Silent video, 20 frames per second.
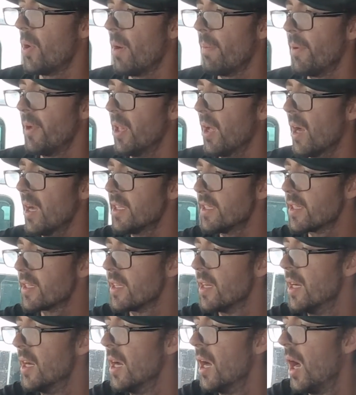poppy
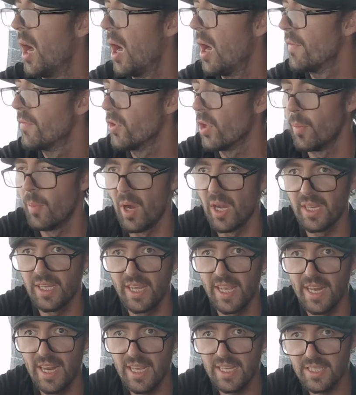lights. I've got my
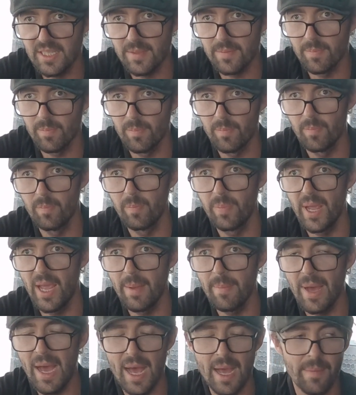Guinness
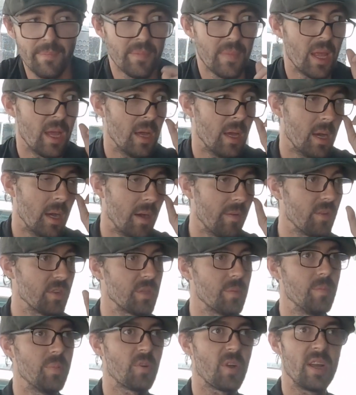beer mat.
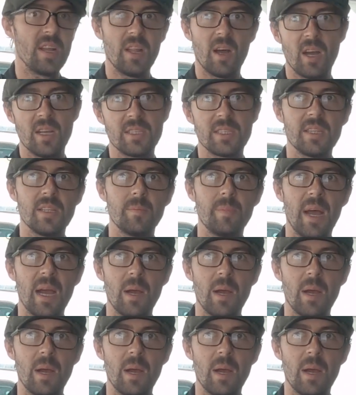Got some pretty lights at the